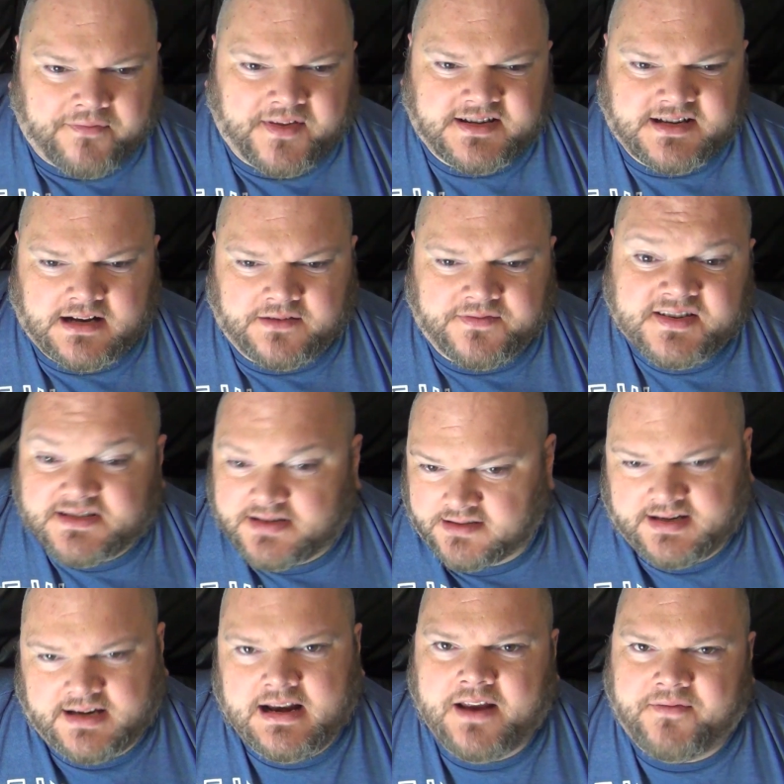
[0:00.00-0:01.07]
this kind of
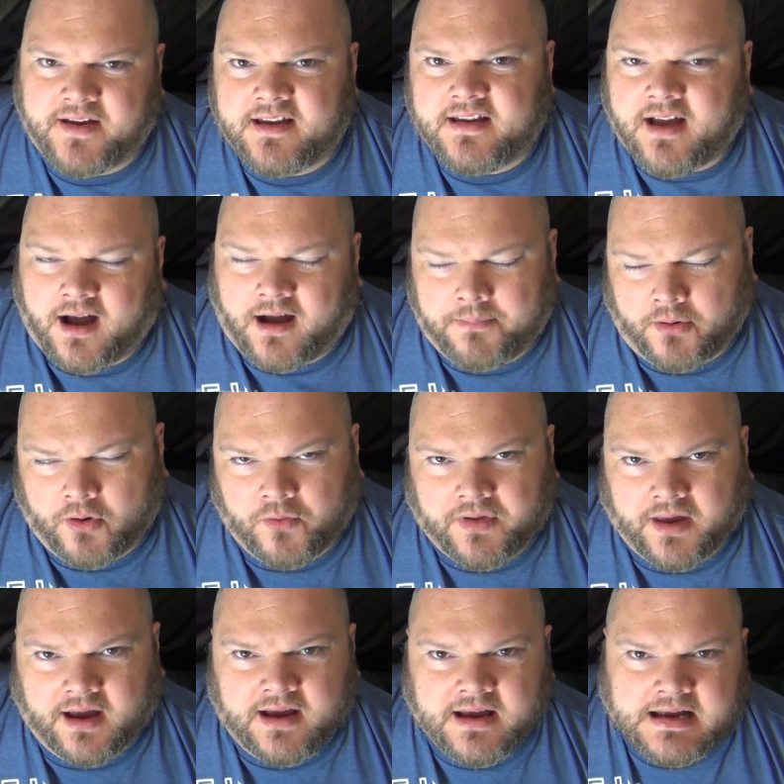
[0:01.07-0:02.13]
city-living couple
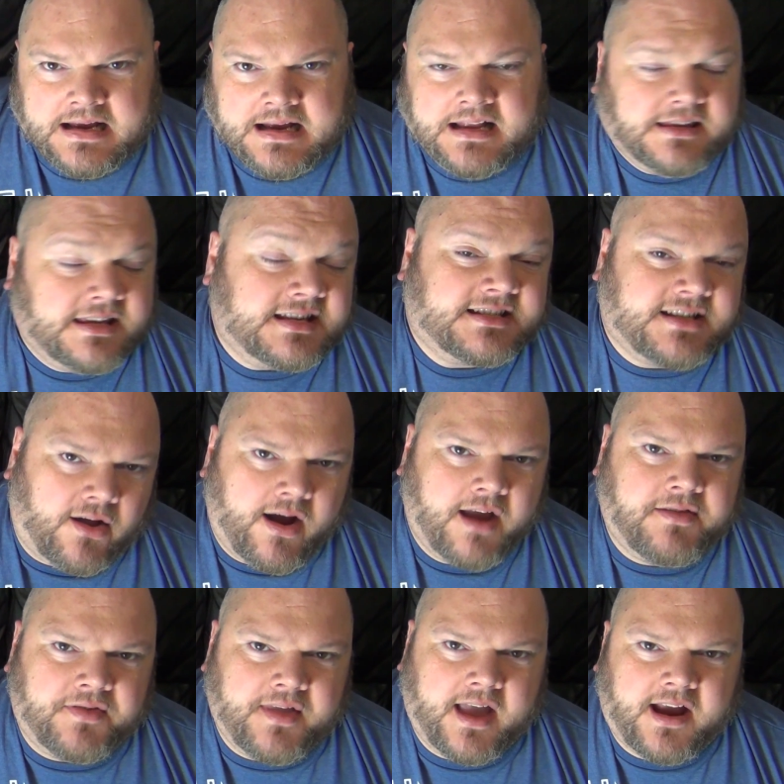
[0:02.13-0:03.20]
that decide
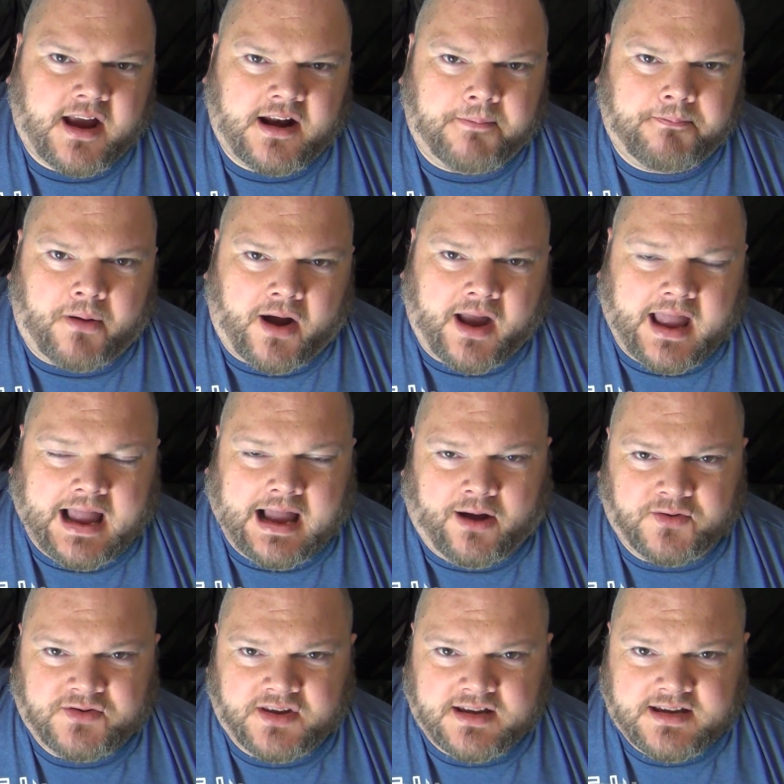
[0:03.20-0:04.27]
that they're going to buy a
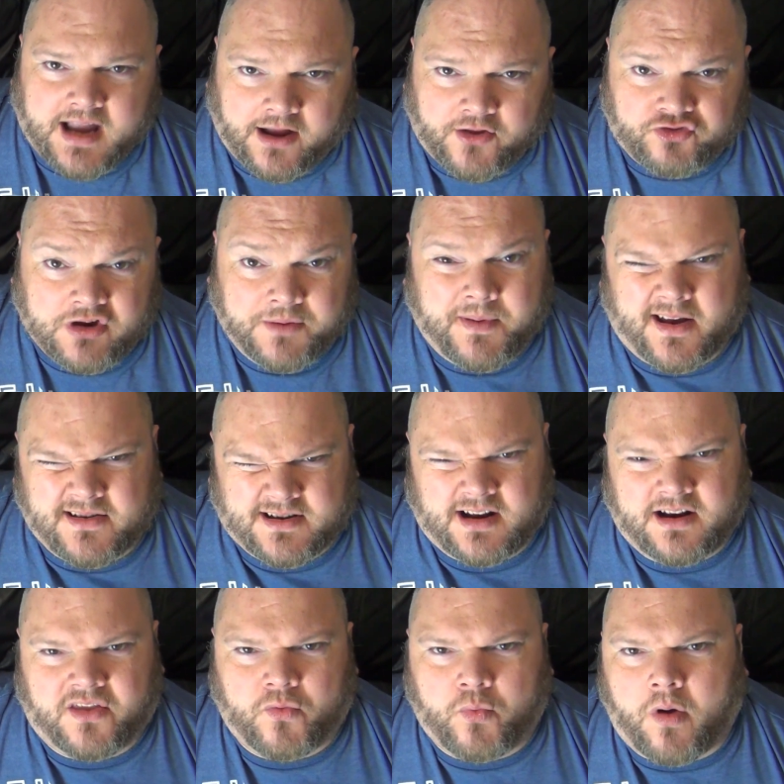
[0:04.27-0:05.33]
house in the country because kind
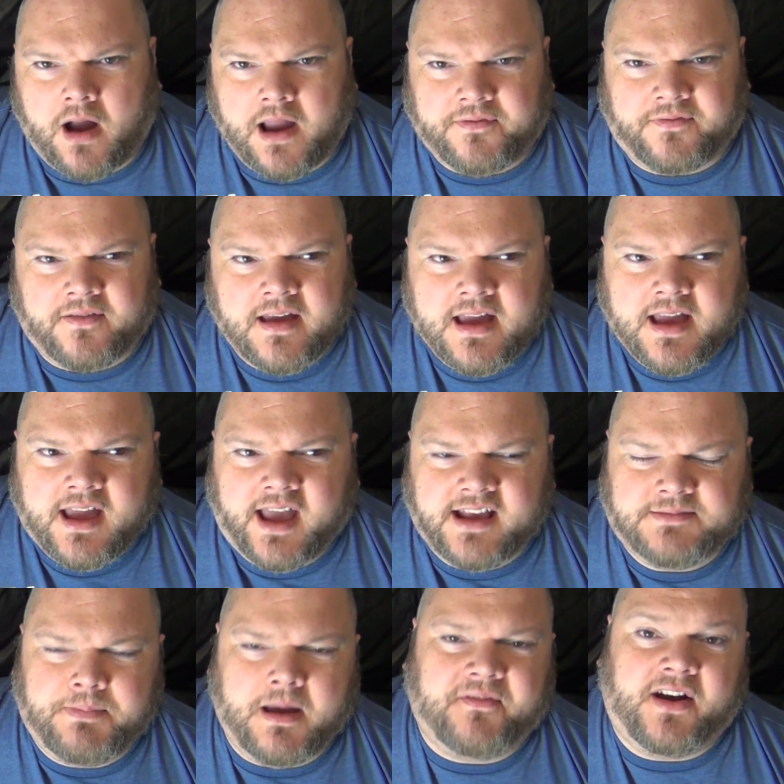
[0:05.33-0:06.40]
of the wife is
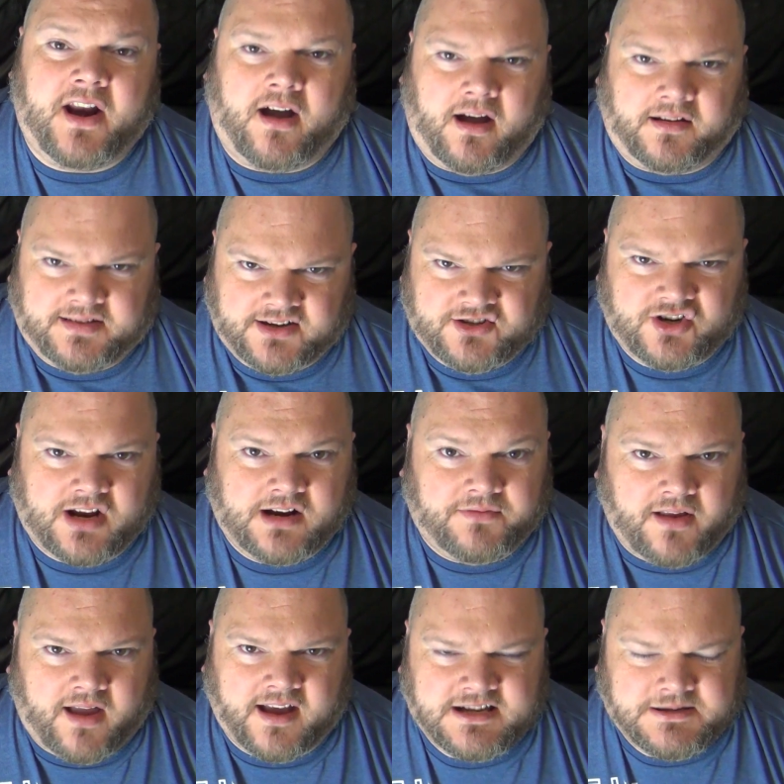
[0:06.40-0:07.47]
a bit of an artist. She kind of
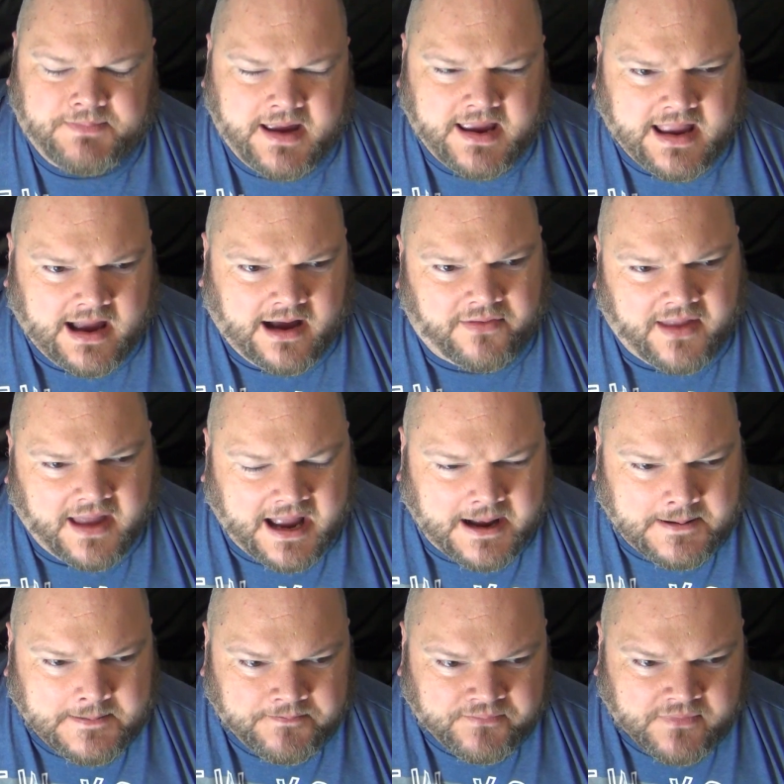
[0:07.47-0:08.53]
likes being out
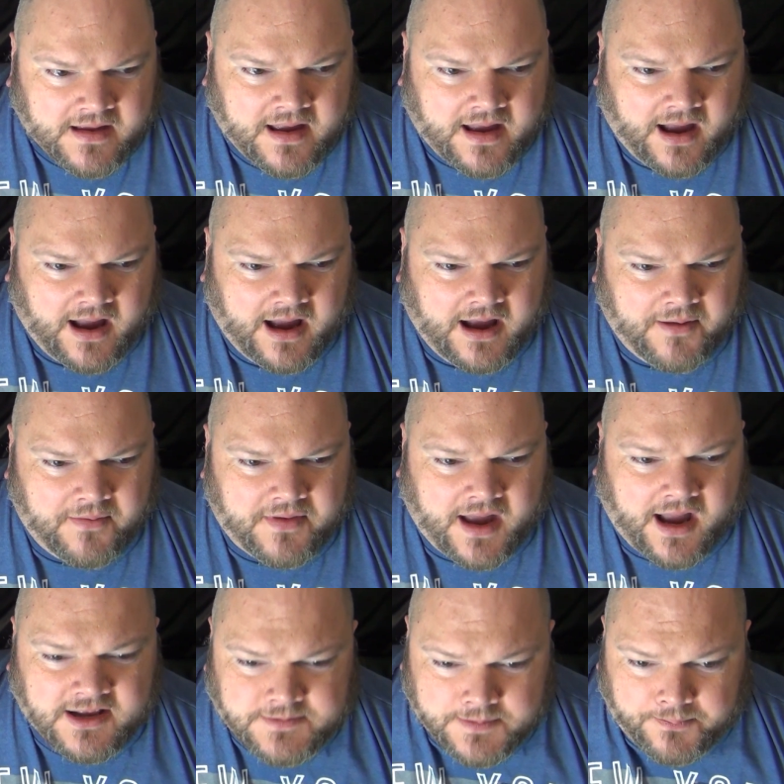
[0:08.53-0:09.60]
there. Um, the
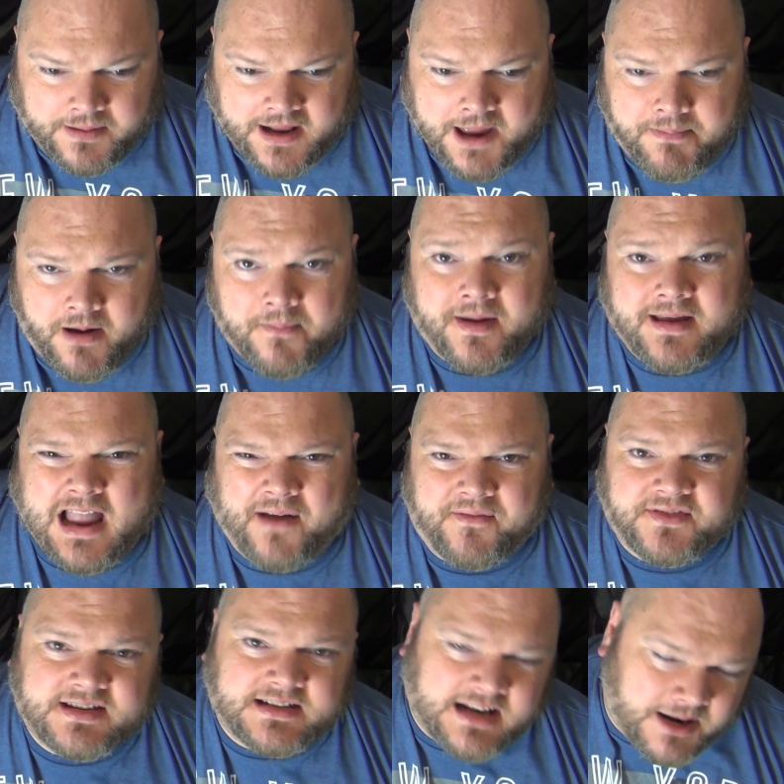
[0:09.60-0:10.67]
husband, played by
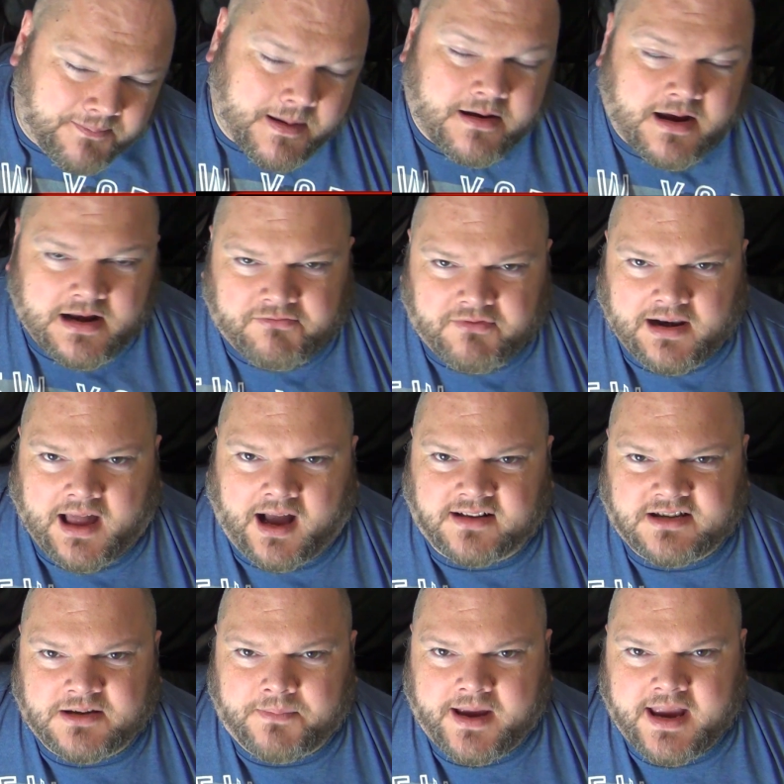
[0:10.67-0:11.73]
McGavin's a little bit kind of
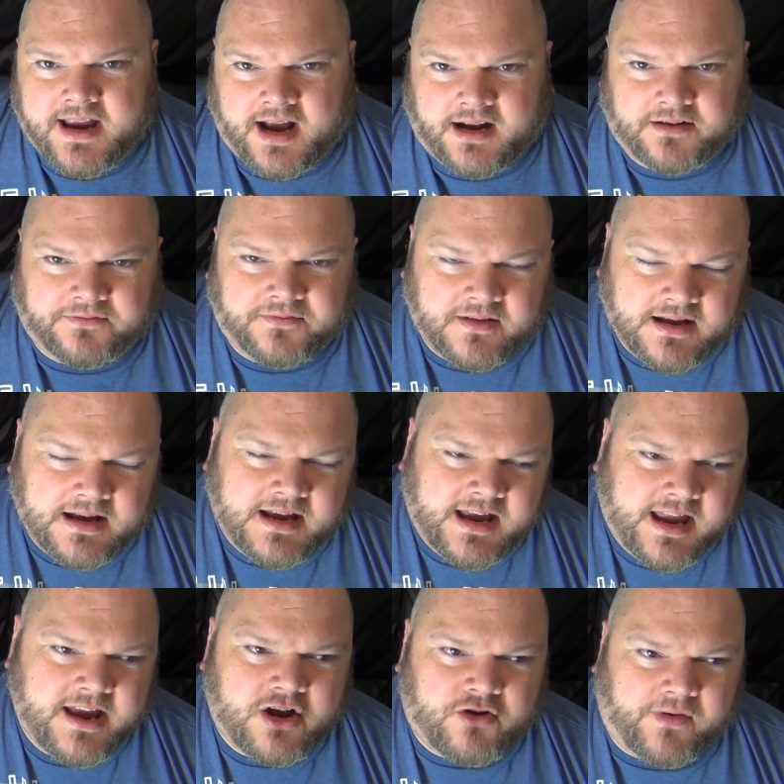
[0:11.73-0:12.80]
reluctant, but he kind of
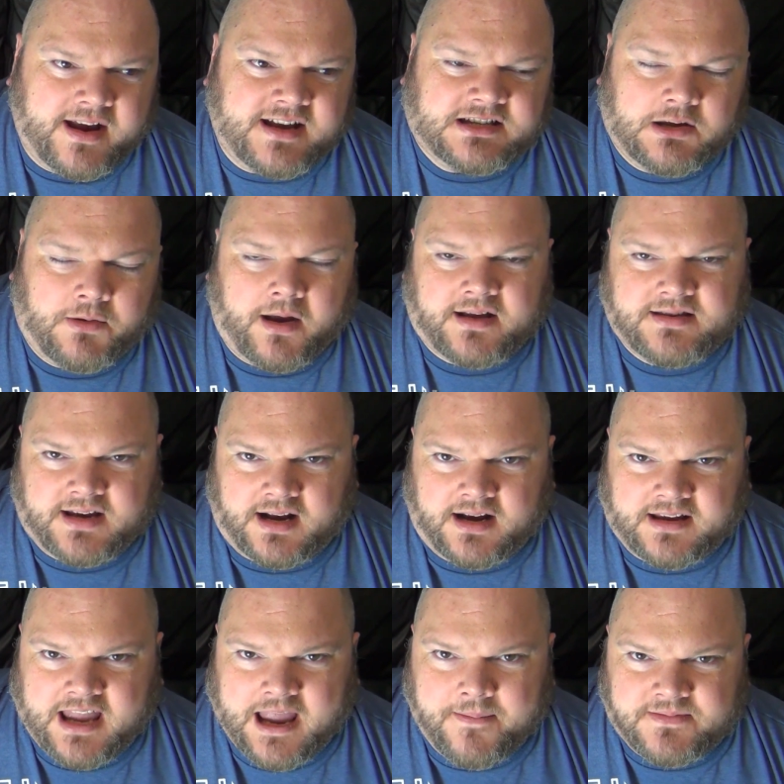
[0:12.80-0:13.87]
he agrees to it because he kind
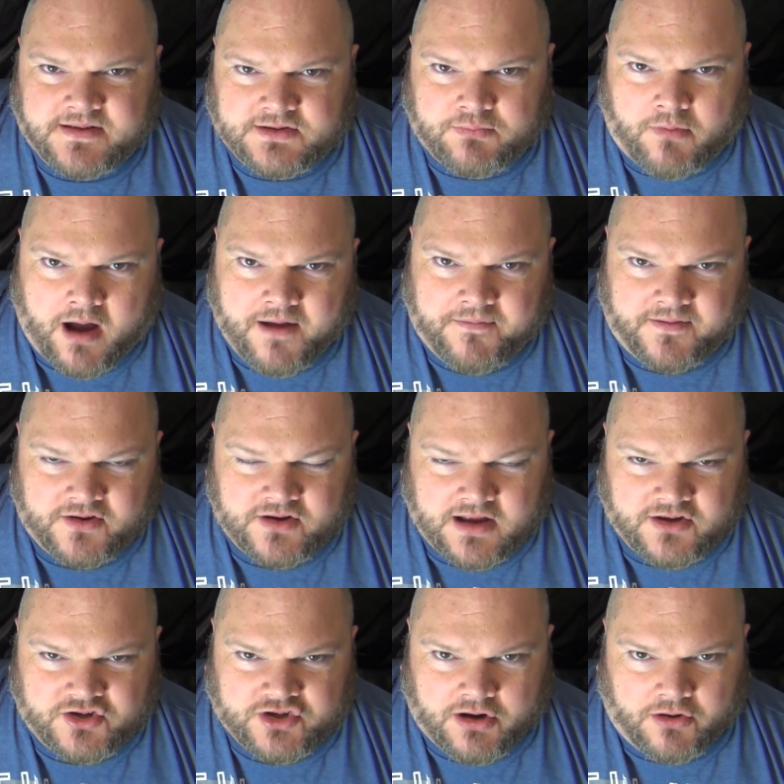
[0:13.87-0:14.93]
of keeps his wife and,
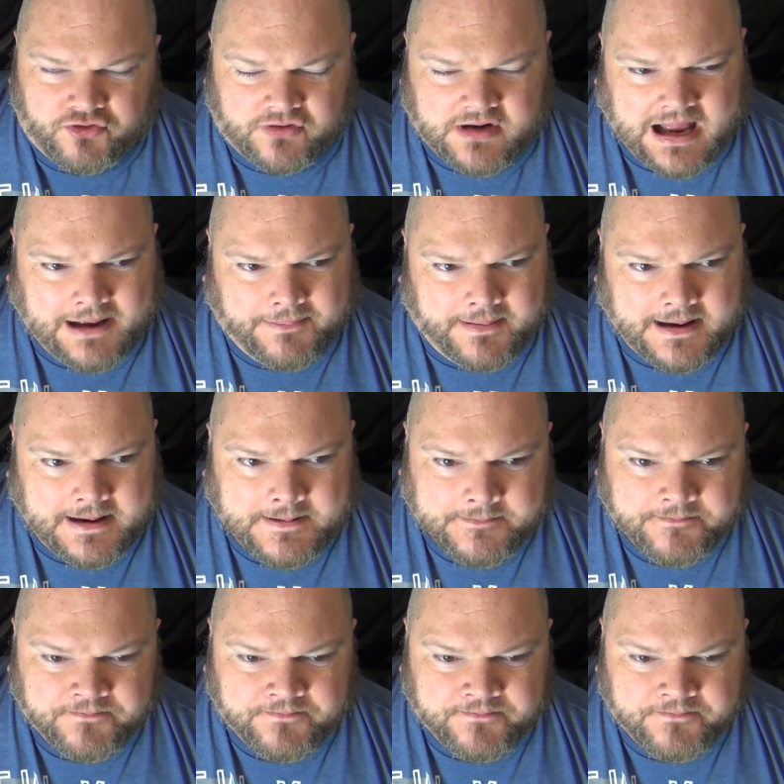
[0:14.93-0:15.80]
and children happy.